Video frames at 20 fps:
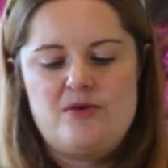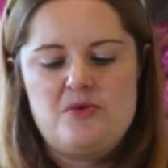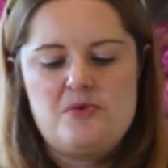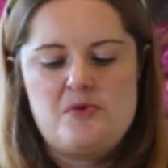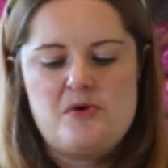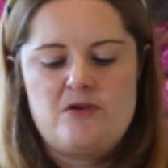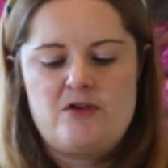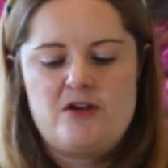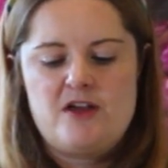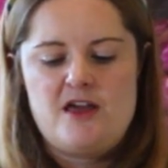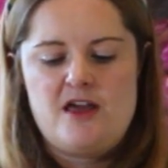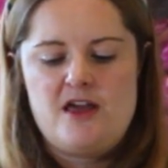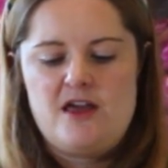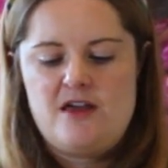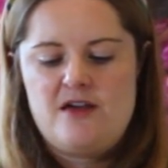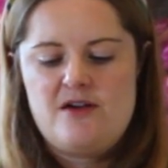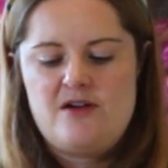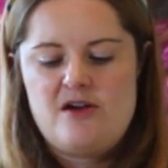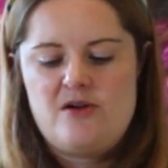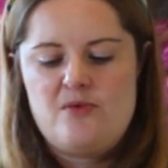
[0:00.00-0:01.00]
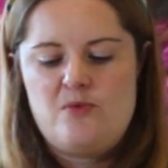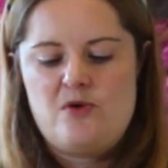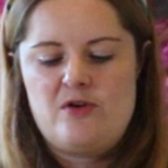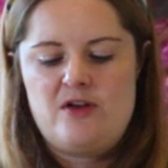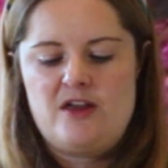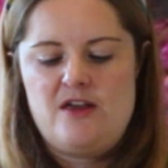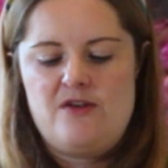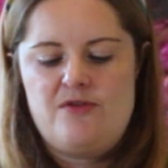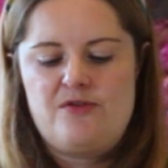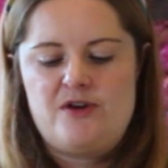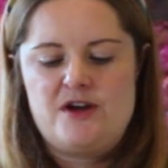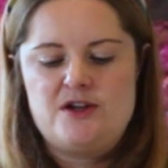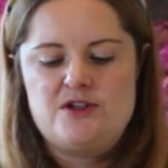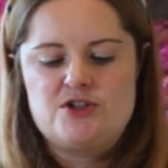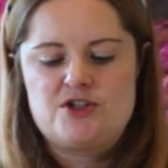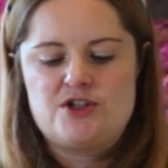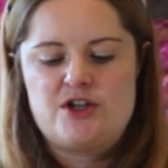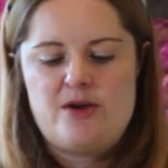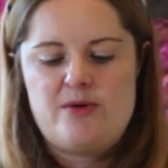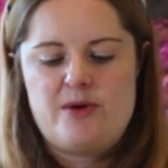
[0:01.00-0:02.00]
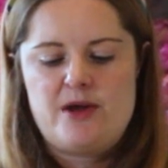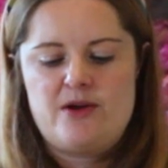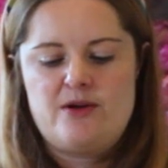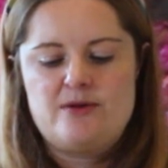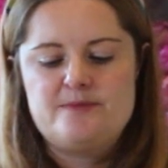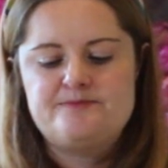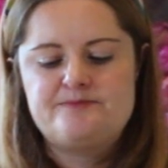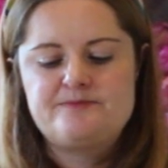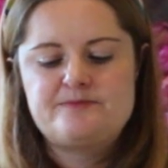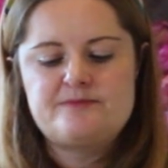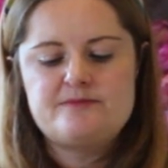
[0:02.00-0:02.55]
wonky fringe going on.